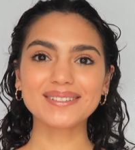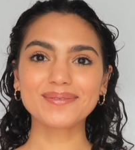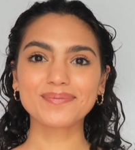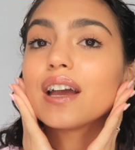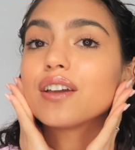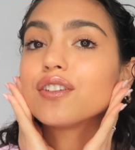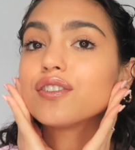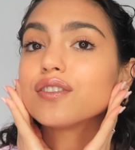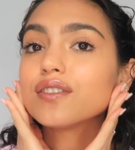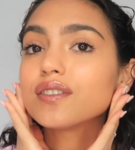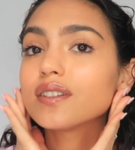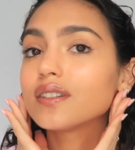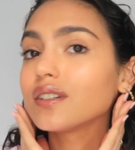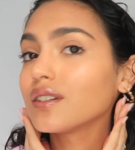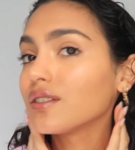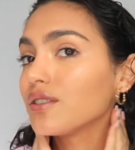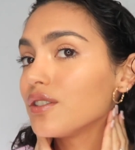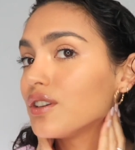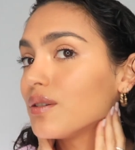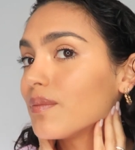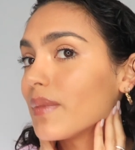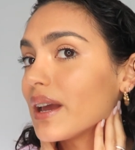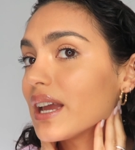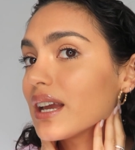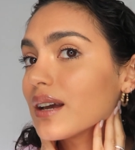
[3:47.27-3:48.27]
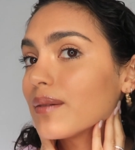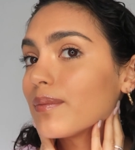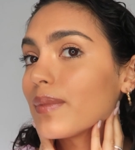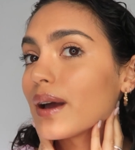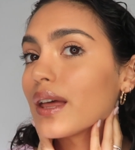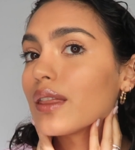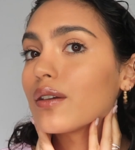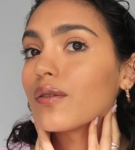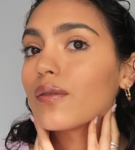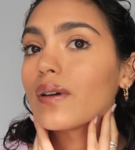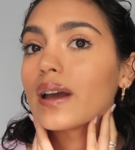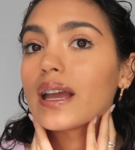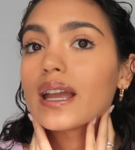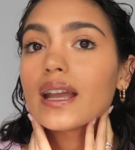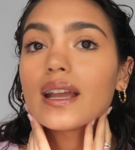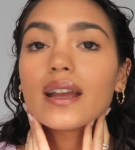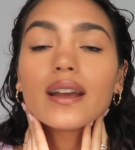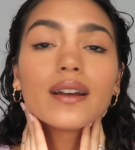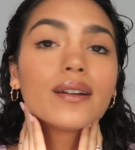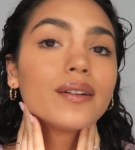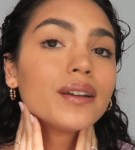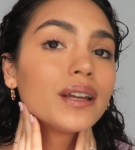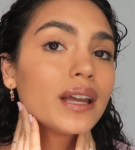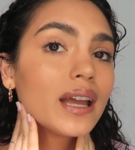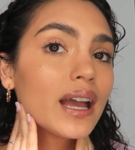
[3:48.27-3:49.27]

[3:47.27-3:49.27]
I used new makeup, by the way.